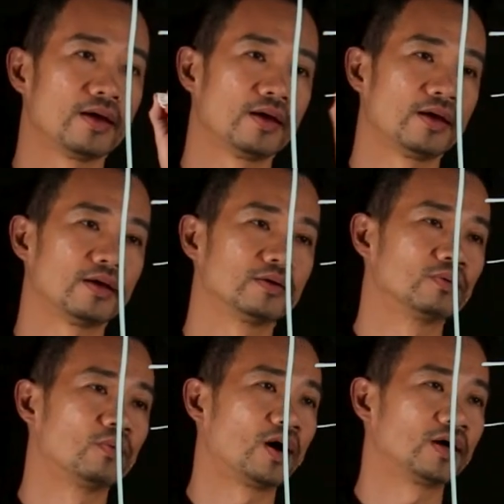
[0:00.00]

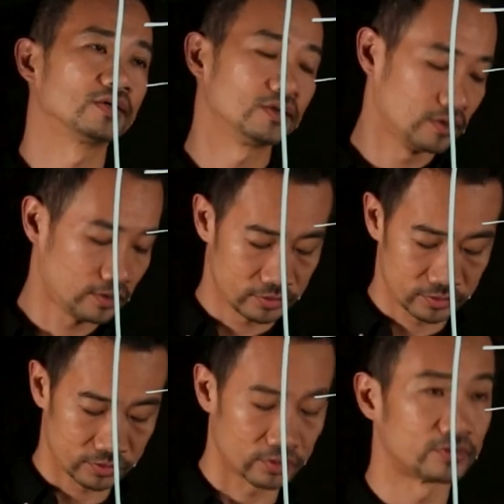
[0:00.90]
and wire,
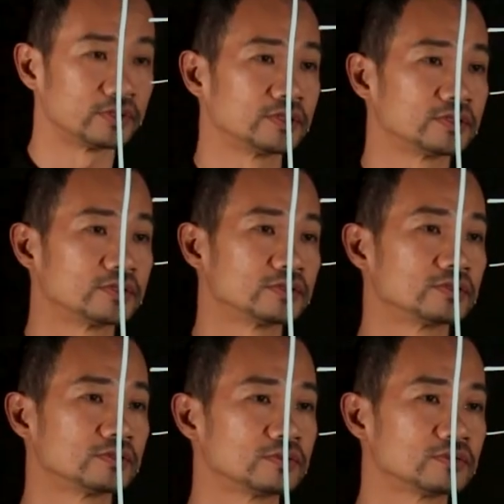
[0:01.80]
sorry, this
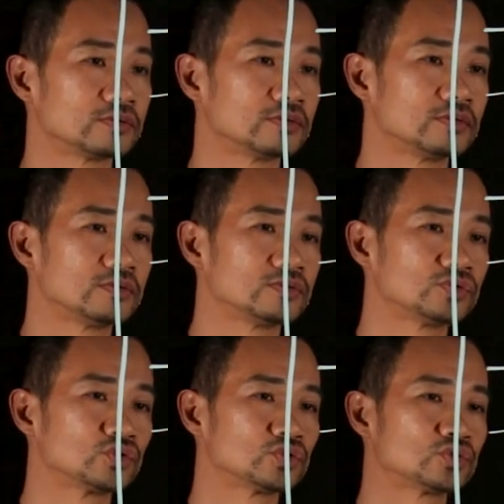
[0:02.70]
is
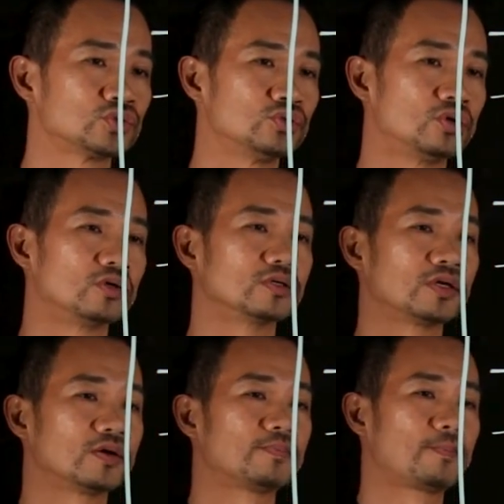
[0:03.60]
too long,
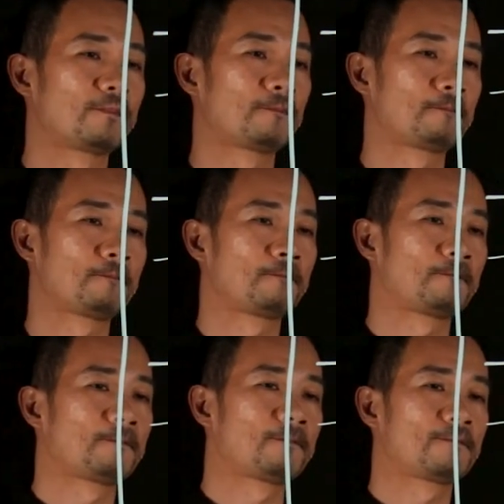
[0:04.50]
yeah.
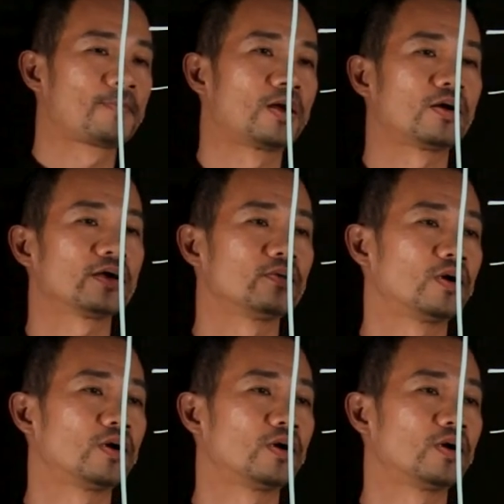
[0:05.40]
All right,